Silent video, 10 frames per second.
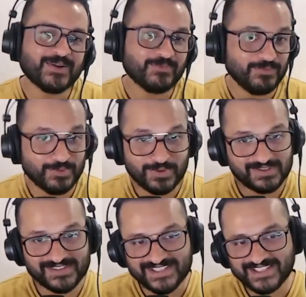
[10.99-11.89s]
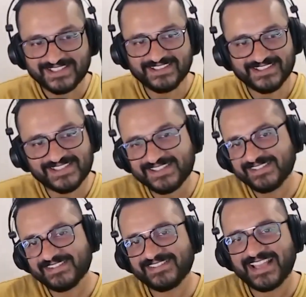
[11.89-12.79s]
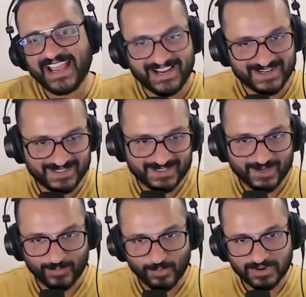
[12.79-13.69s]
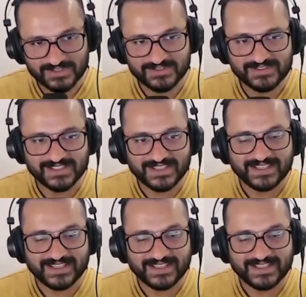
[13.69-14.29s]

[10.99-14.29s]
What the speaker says: viewers, listeners, and watchers.